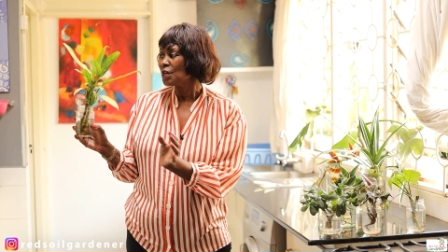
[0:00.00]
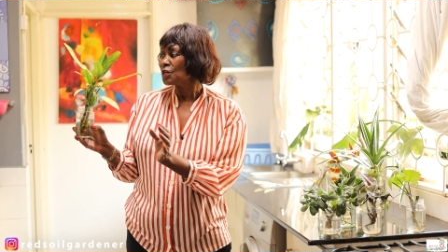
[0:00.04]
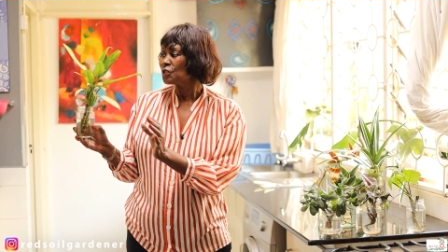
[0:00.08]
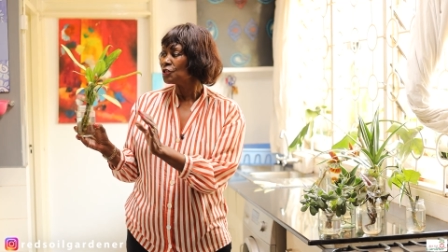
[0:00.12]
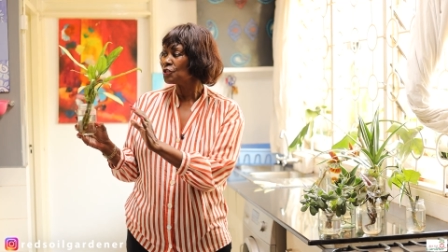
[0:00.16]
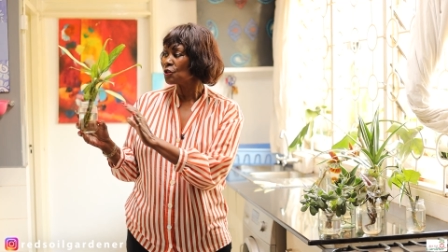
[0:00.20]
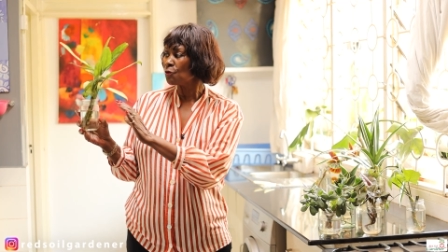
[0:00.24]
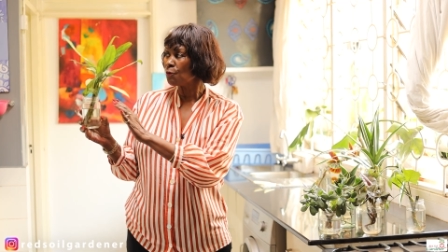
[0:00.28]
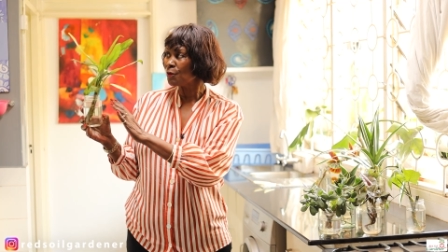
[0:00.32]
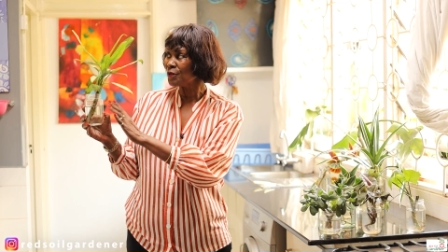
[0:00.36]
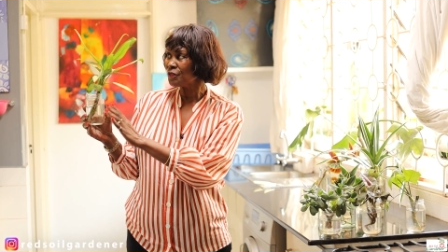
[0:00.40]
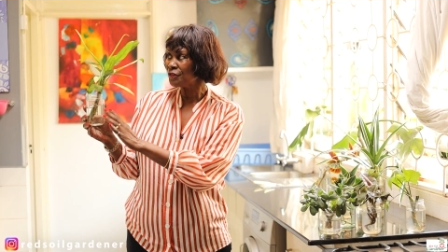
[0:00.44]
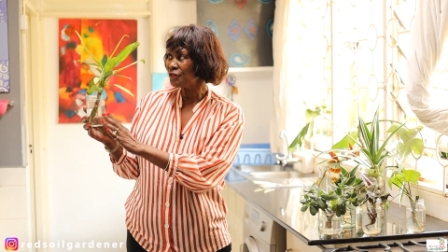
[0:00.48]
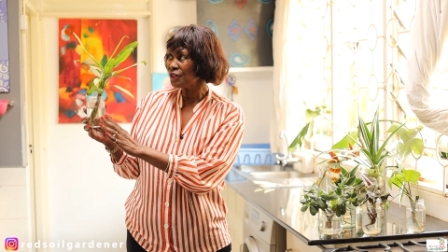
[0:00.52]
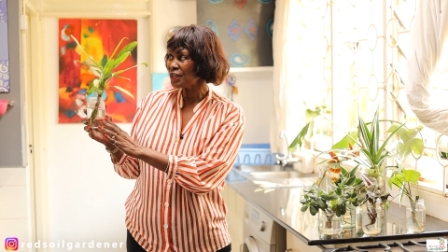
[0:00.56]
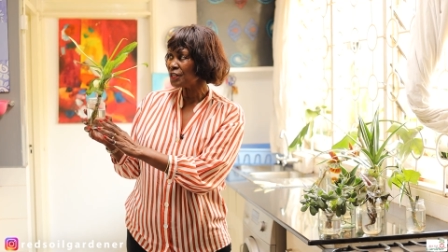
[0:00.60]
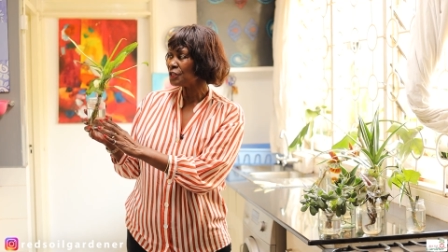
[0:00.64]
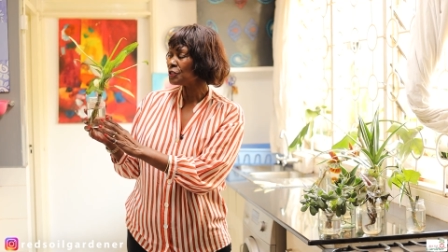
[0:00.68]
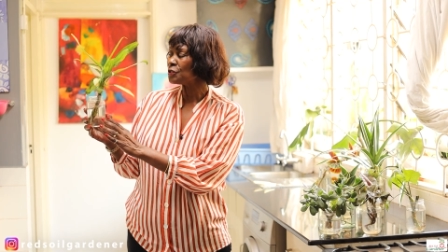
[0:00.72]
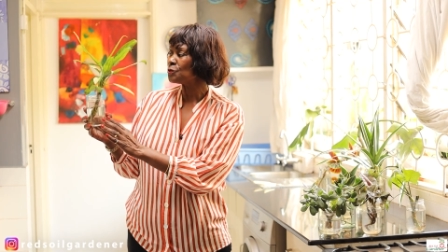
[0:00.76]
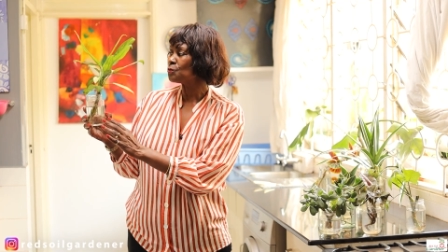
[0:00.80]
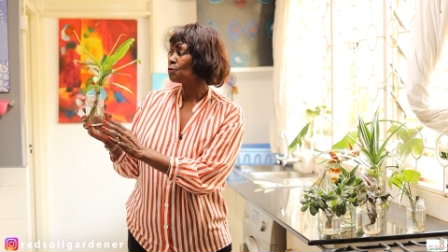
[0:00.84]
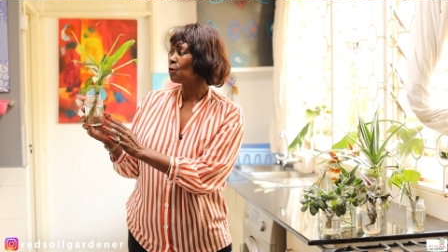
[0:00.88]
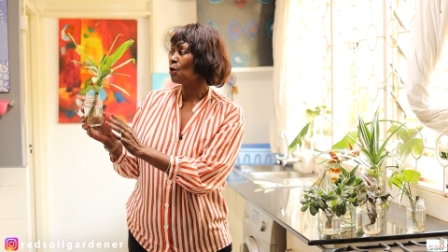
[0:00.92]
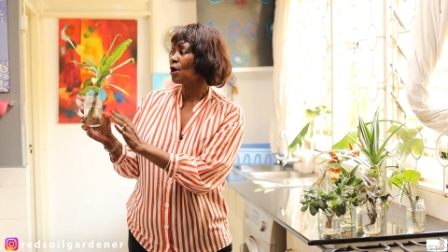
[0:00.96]
So with
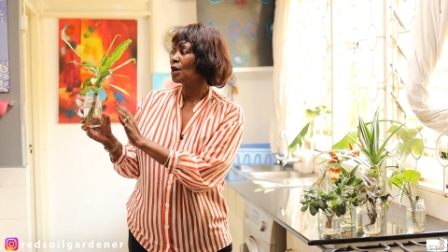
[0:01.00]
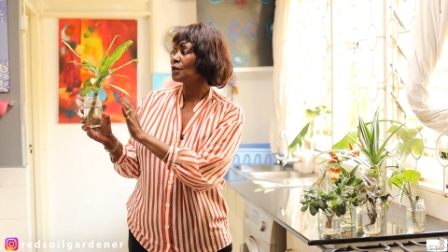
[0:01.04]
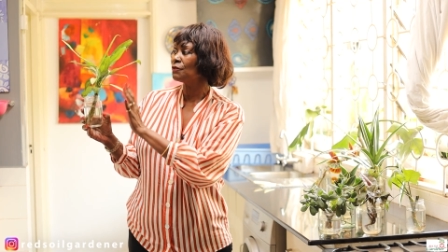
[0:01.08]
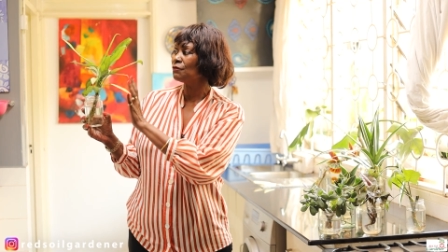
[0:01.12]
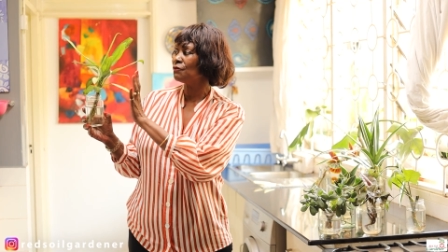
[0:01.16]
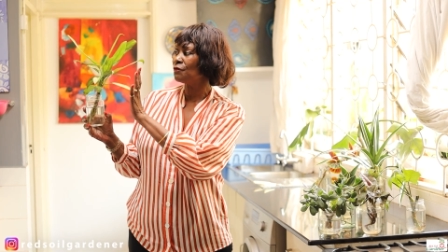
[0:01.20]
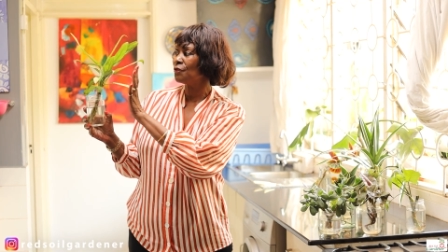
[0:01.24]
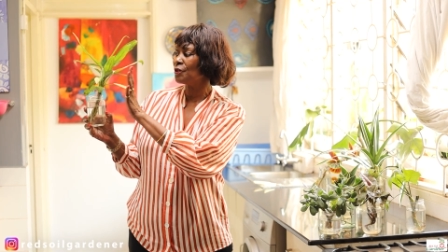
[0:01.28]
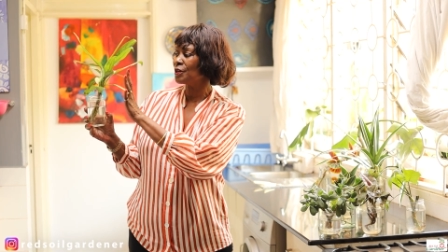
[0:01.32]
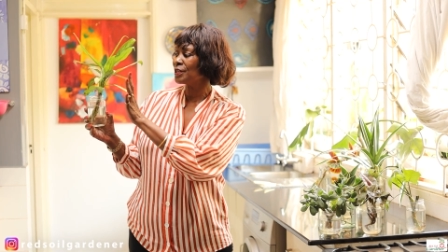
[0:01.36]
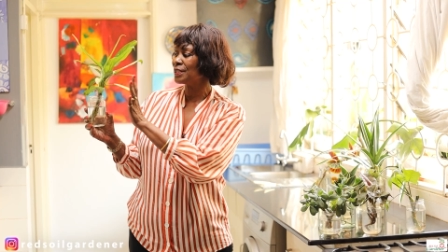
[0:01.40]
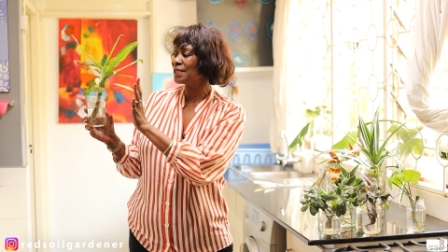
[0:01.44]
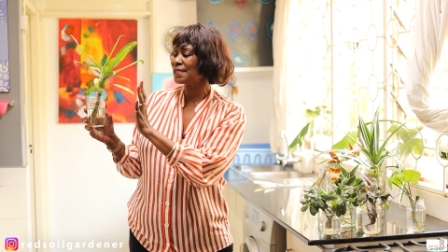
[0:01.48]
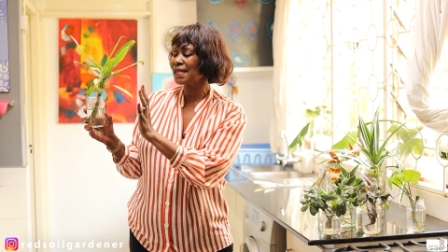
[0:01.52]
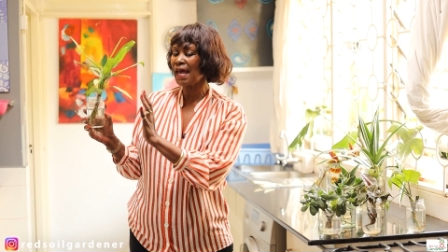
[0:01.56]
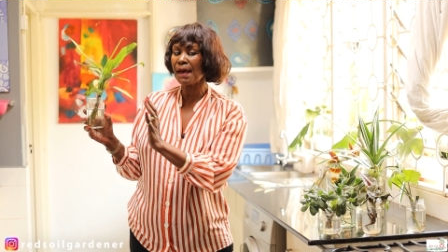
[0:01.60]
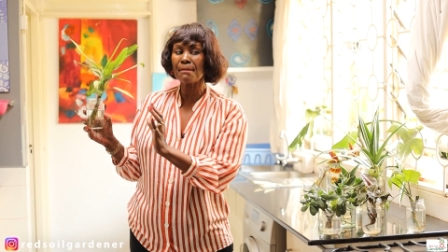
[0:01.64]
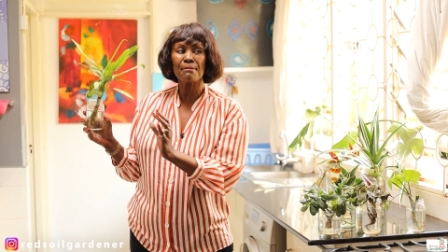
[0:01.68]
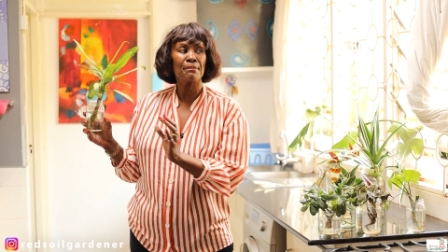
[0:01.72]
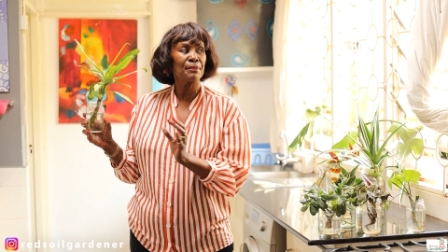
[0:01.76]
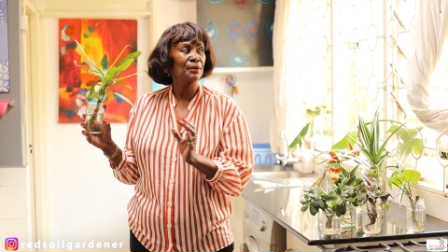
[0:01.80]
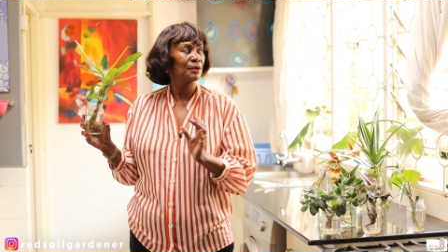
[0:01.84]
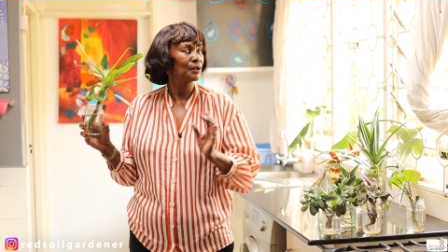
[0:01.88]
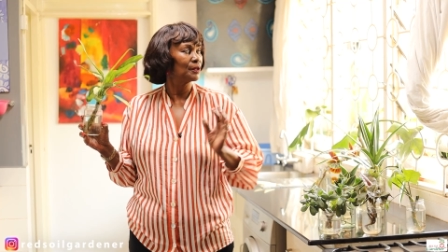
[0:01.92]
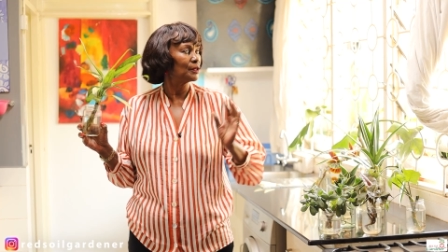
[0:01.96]
this one, for
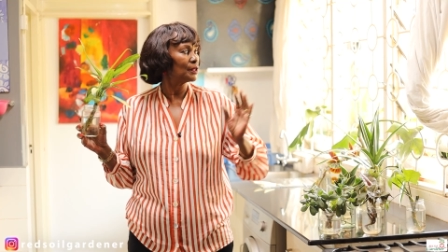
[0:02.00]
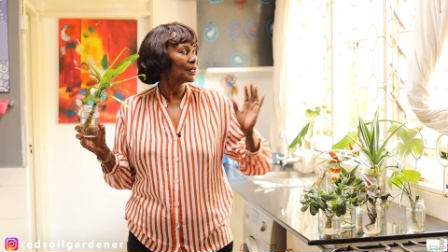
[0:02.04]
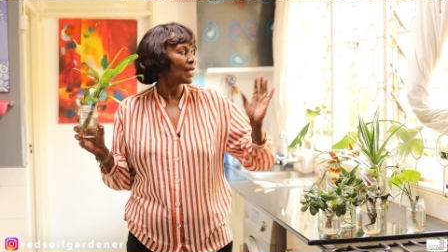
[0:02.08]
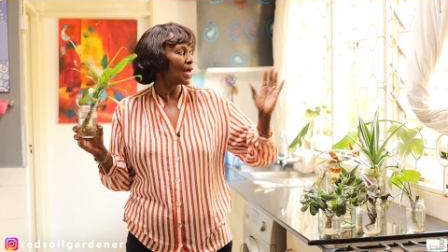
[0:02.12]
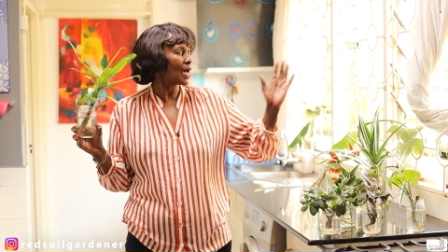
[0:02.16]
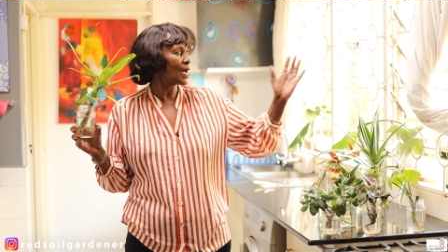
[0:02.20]
example,